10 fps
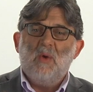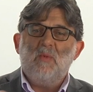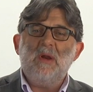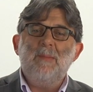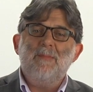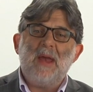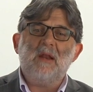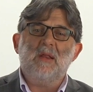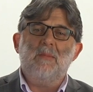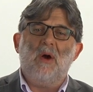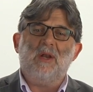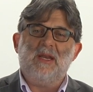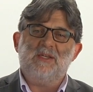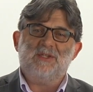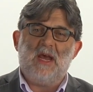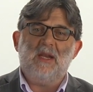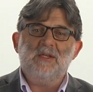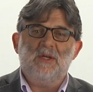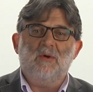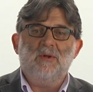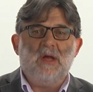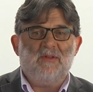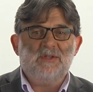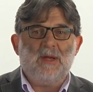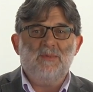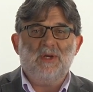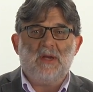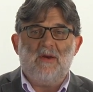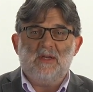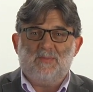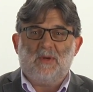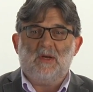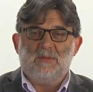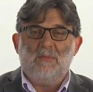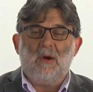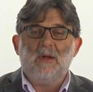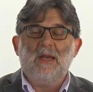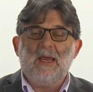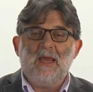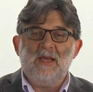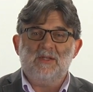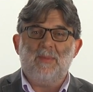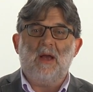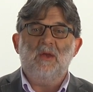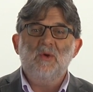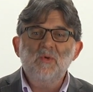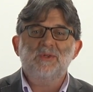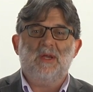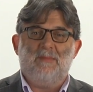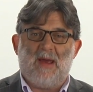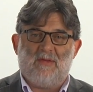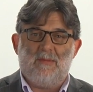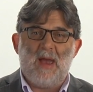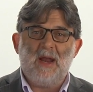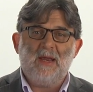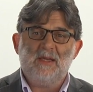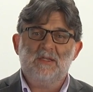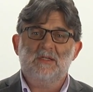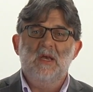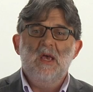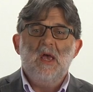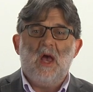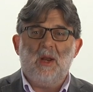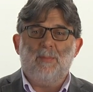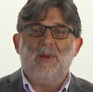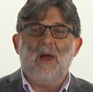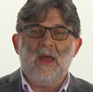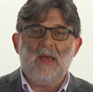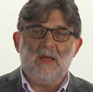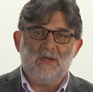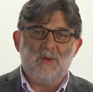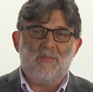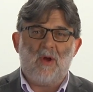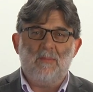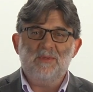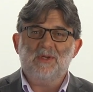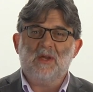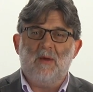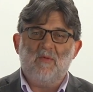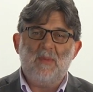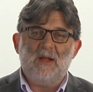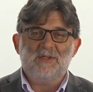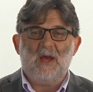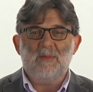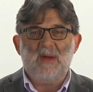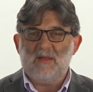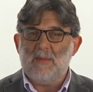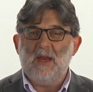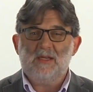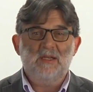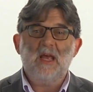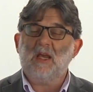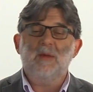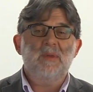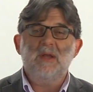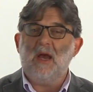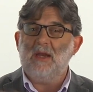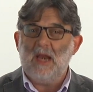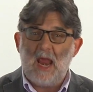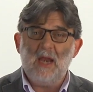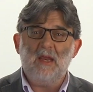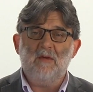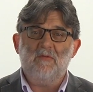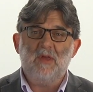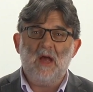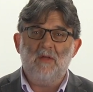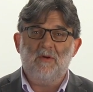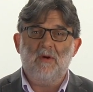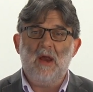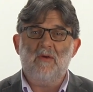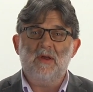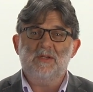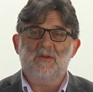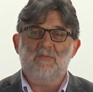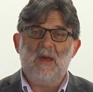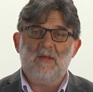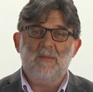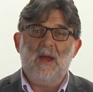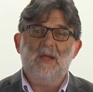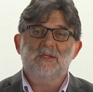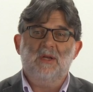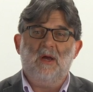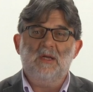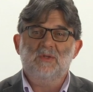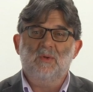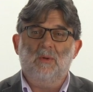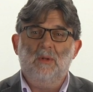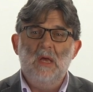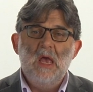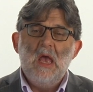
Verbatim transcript: We embedded the modeling standards in all the other subject areas because modeling is about using mathematics and applying it to problems that come from outside mathematics. And that can be done in any of the other areas of mathematics in high school.